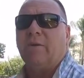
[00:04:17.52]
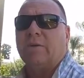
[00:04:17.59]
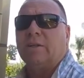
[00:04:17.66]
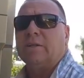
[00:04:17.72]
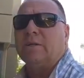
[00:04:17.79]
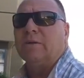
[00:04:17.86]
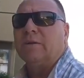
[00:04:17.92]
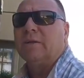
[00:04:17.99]
no
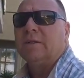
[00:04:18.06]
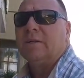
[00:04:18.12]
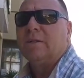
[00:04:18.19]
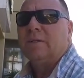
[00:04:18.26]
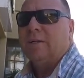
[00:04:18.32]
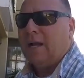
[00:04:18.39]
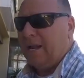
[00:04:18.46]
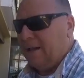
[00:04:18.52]
clue.
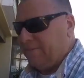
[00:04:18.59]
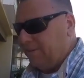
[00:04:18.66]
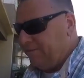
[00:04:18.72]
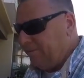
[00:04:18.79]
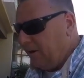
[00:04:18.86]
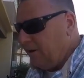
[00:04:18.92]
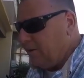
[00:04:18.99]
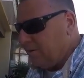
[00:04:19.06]
Oh. And I have a
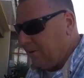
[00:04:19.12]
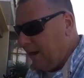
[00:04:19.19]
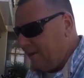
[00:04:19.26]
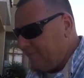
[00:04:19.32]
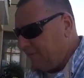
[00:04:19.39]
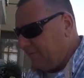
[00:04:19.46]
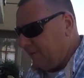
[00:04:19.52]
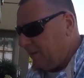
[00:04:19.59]

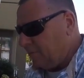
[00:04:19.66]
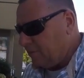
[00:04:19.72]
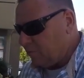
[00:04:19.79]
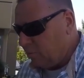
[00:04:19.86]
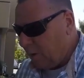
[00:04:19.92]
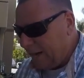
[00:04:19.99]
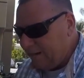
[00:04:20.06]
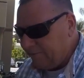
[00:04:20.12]
photograph of it. It was
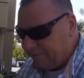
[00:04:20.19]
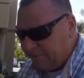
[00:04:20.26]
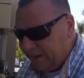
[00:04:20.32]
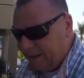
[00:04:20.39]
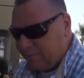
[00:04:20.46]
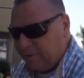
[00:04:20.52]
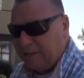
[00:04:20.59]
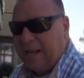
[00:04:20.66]
white
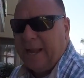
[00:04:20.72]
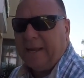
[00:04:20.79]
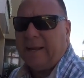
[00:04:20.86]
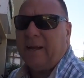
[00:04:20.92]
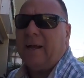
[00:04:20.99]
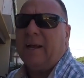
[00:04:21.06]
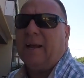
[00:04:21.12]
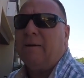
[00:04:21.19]
framed with like
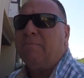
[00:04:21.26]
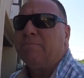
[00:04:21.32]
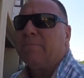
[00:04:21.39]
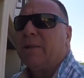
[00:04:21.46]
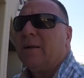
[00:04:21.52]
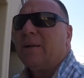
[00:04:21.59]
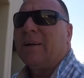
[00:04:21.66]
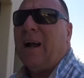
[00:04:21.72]
uh,
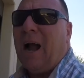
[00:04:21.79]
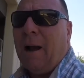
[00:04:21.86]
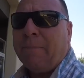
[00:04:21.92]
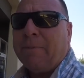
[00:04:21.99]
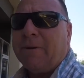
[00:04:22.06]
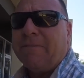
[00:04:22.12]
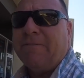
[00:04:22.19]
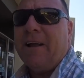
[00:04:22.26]
yeah
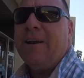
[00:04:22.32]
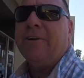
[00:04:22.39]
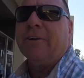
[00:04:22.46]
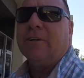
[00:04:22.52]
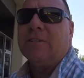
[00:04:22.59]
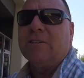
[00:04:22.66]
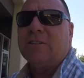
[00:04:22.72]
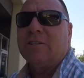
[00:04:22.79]
copper
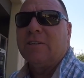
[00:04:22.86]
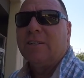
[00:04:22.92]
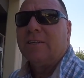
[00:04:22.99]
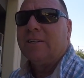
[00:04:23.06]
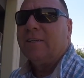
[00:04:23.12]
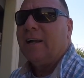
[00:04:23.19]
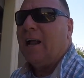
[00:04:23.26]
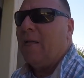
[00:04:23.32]
fenders.
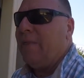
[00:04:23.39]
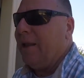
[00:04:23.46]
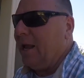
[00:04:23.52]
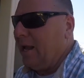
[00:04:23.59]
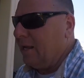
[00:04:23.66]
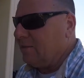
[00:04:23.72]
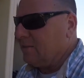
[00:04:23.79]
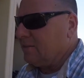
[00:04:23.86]
Cool. And then
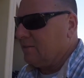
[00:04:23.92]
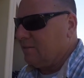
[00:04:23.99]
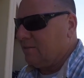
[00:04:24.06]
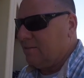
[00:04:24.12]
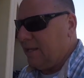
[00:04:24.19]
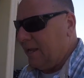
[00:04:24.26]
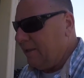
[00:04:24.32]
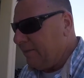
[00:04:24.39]
I
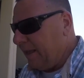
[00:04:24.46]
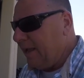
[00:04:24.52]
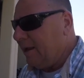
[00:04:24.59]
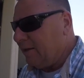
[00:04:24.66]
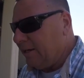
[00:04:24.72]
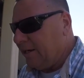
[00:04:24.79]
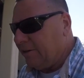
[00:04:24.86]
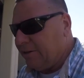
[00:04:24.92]
they they
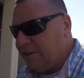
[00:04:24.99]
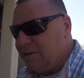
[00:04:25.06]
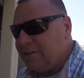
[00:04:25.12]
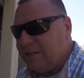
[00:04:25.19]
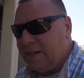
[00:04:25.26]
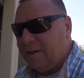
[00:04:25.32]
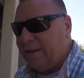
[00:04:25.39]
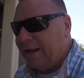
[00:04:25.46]
had introduced
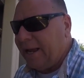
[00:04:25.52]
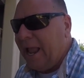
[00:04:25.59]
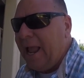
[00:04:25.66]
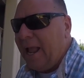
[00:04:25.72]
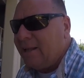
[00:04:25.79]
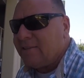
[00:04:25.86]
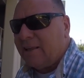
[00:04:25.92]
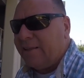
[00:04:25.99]
it, and I'm like,
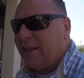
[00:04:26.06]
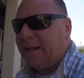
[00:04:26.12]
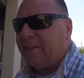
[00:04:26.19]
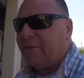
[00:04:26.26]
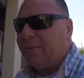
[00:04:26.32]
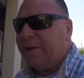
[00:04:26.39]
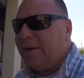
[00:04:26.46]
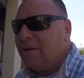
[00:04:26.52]
hey, I saw it like
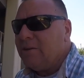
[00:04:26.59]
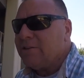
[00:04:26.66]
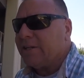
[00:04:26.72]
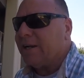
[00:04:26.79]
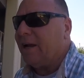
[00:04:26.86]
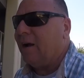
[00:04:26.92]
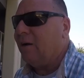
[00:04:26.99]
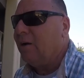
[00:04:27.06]
three years
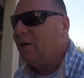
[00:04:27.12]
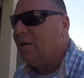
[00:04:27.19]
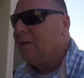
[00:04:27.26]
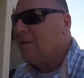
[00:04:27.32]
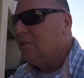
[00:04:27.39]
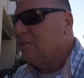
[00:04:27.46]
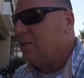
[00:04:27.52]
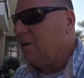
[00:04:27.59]
ago.
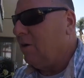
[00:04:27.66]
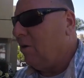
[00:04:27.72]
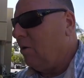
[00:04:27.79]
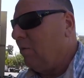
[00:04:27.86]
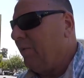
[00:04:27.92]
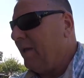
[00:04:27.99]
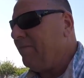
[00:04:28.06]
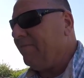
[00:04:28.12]
Hmm.
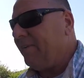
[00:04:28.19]
So they